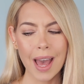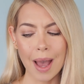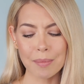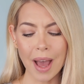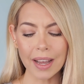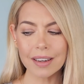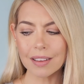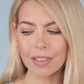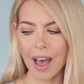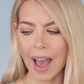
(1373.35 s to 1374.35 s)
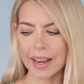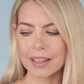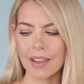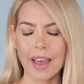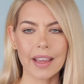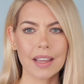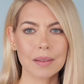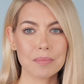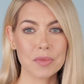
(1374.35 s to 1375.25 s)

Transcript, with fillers: I'm not gonna line like